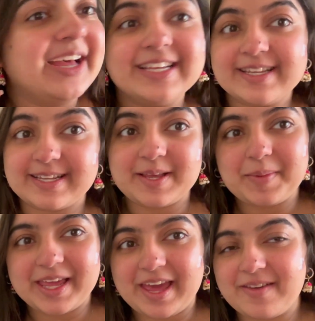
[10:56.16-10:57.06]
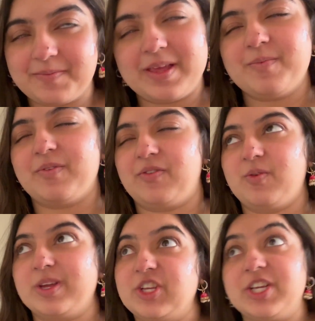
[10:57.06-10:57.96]
Simi gave me before
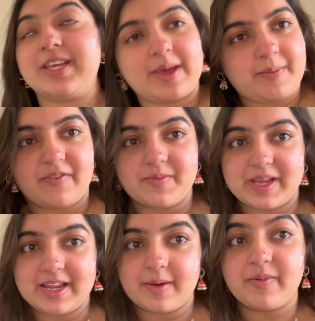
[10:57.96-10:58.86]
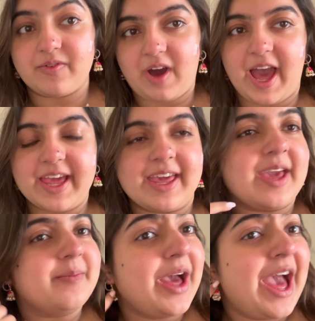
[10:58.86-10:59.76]
when she came back from India before I
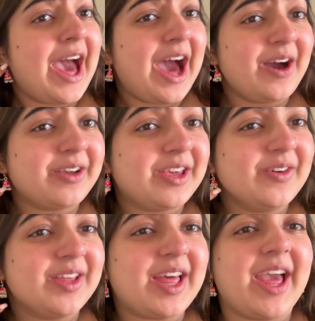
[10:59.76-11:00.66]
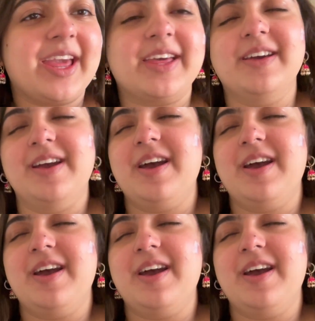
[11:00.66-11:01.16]
came. How cute are they?